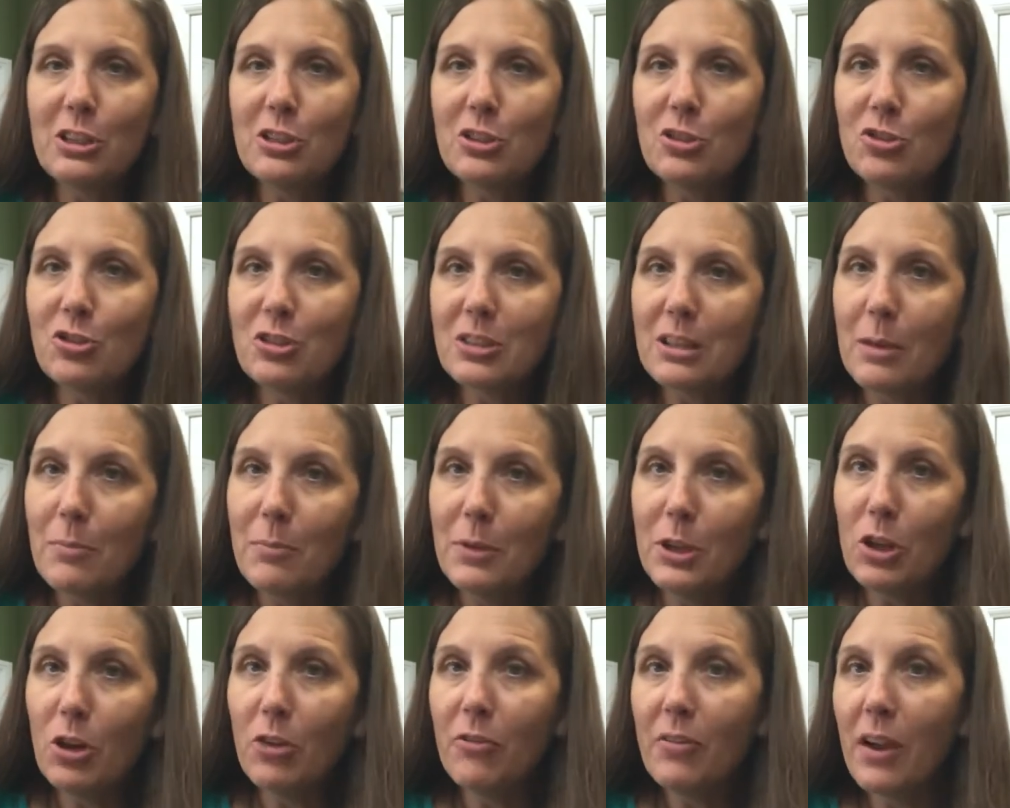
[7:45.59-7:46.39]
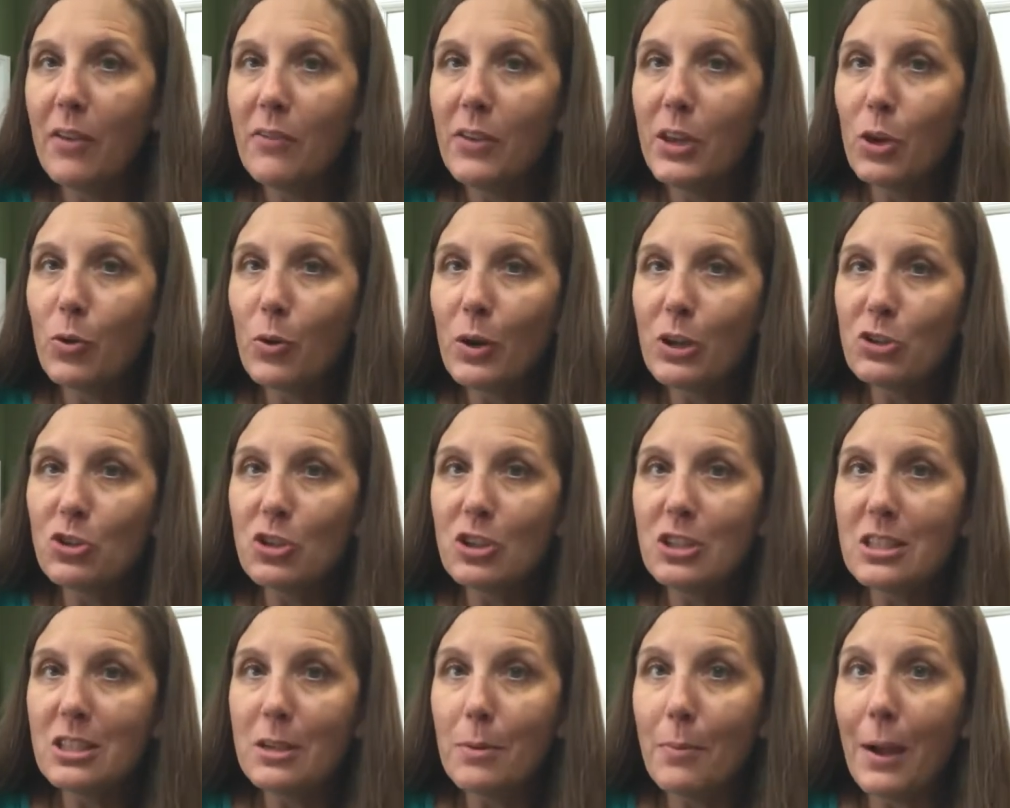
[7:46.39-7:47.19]
So just let me know if you have any
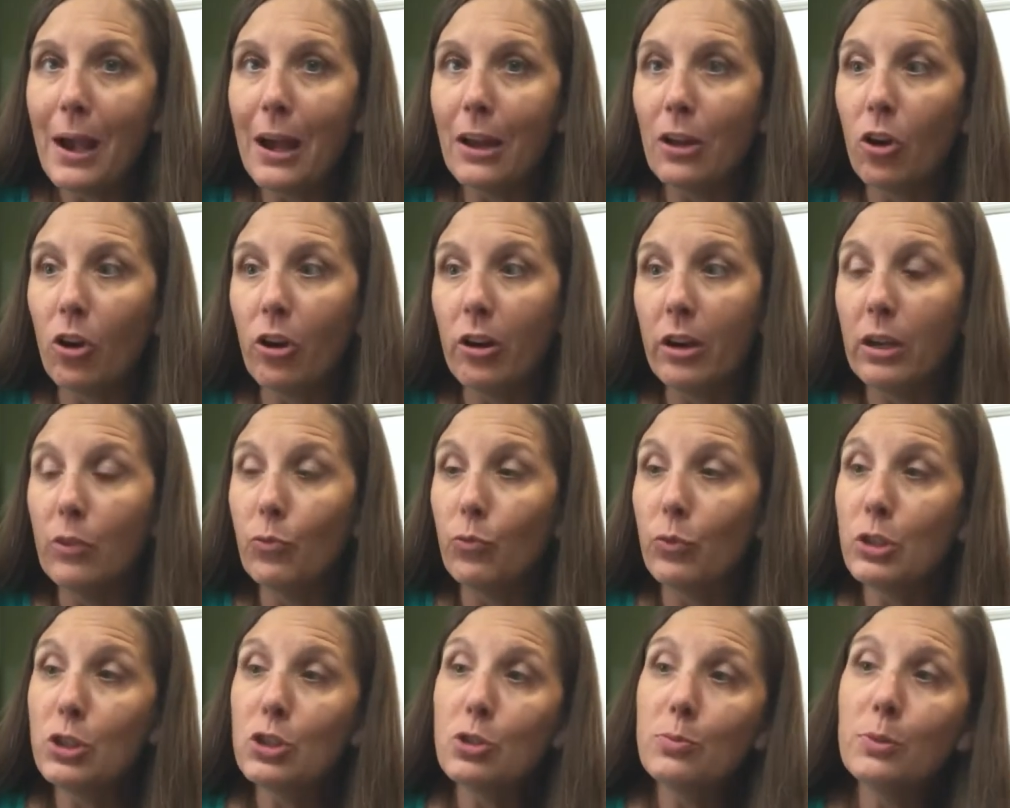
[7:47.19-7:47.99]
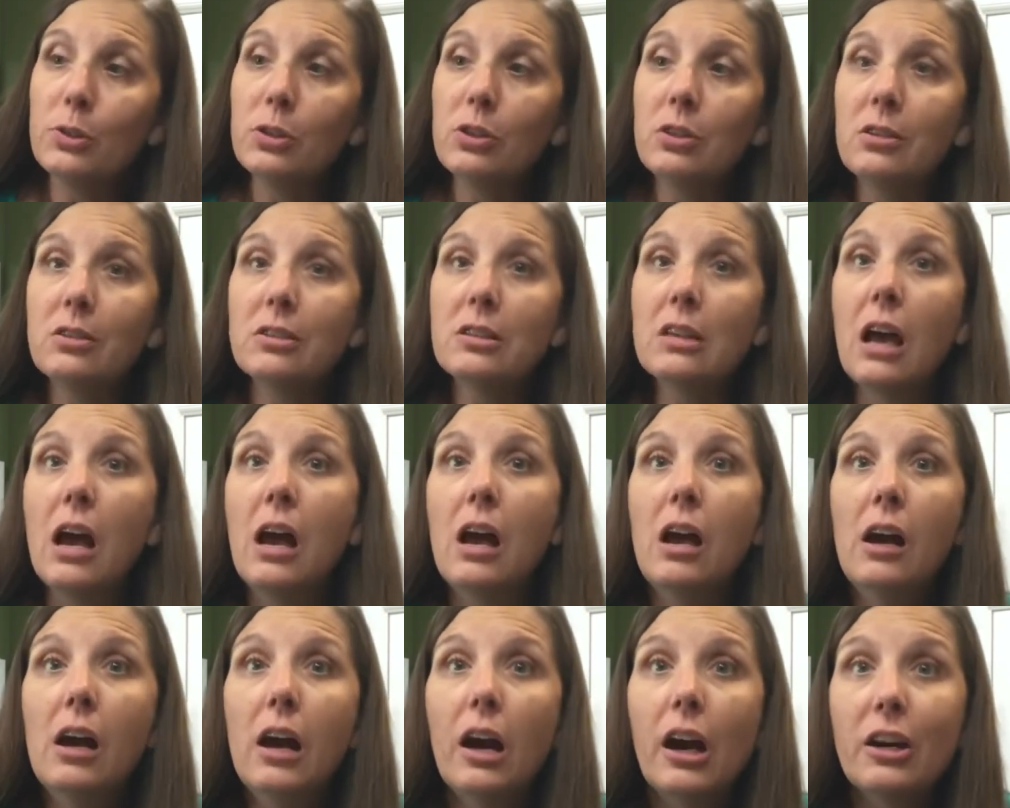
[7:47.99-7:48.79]
questions about our Enrichables,
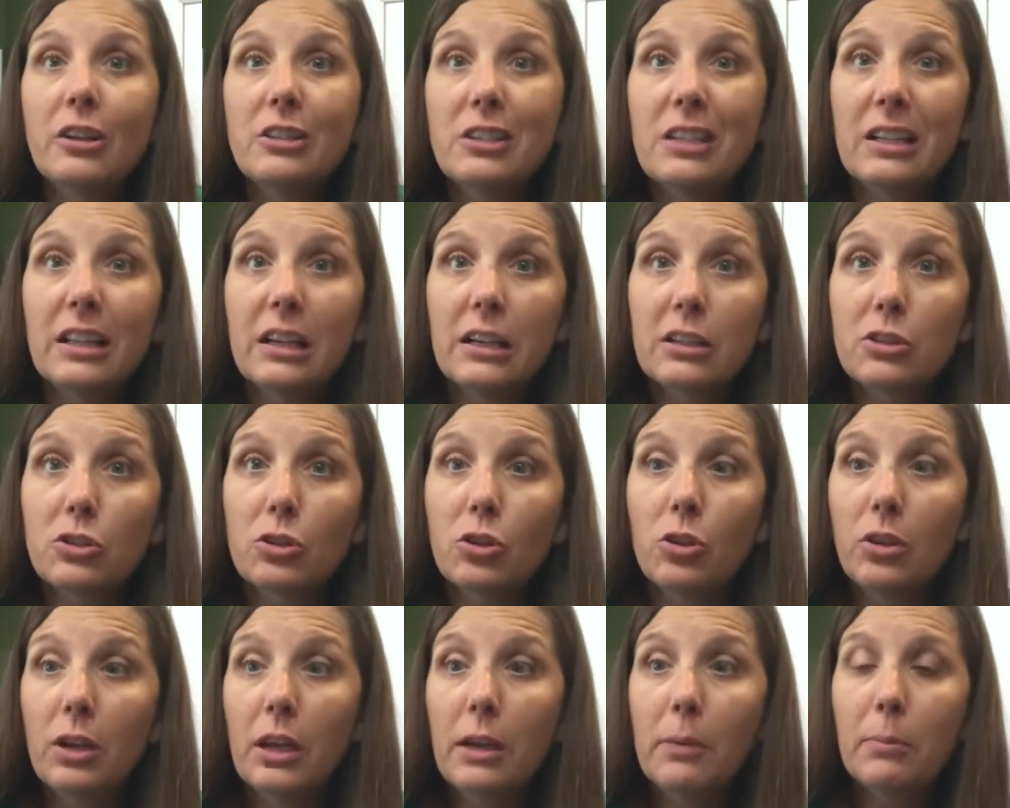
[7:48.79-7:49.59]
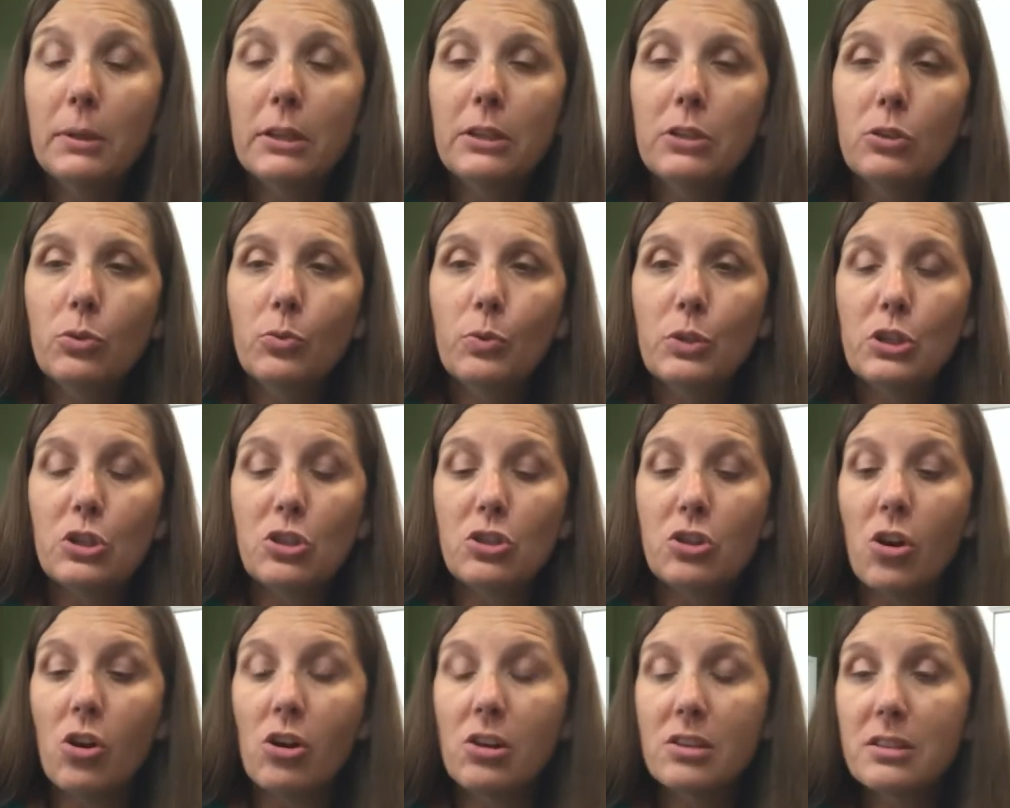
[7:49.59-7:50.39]
our Deluxe Cooking Blender, which
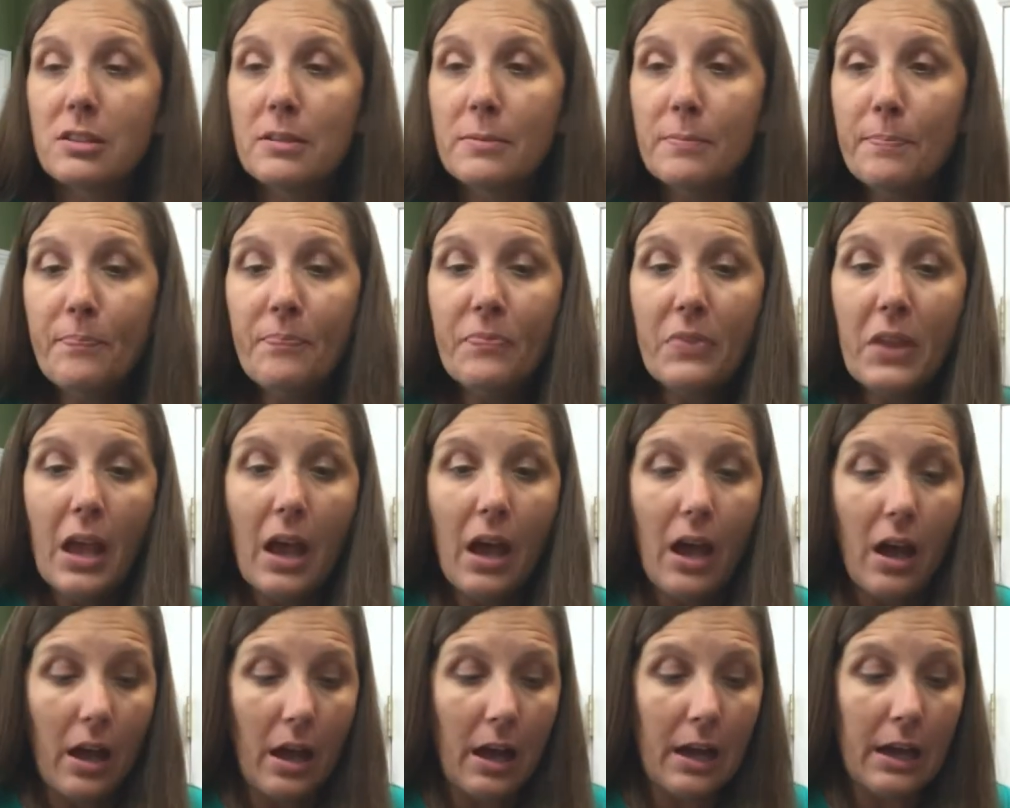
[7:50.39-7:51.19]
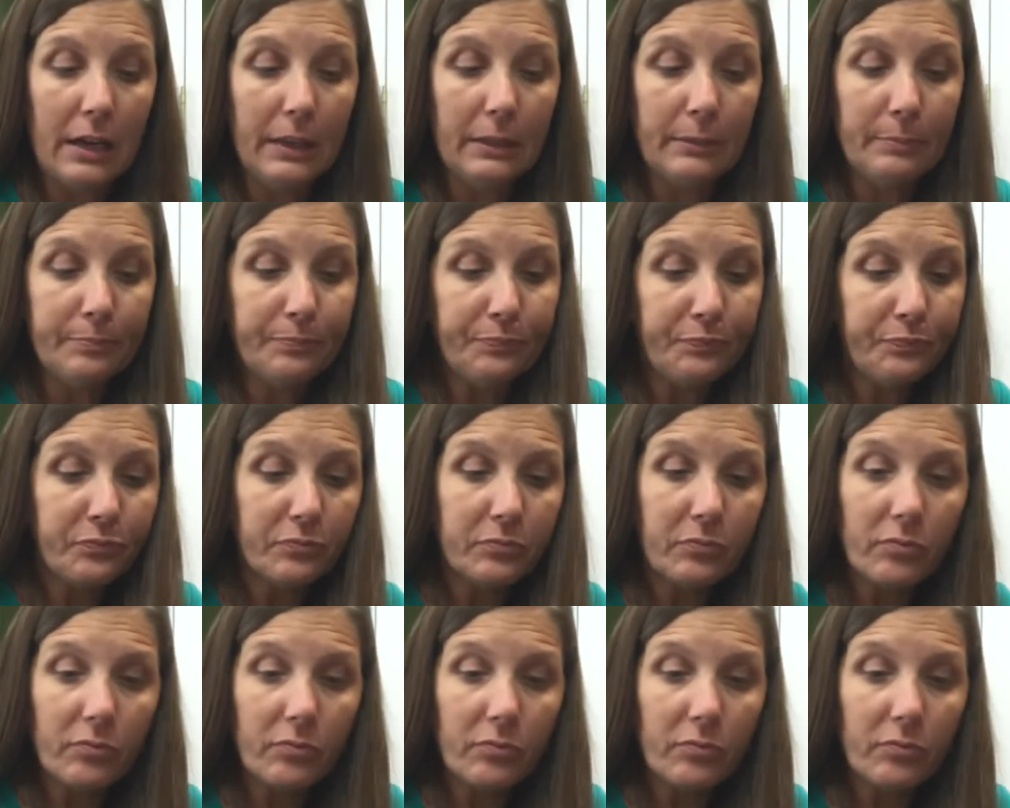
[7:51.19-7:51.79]
is awesome, um,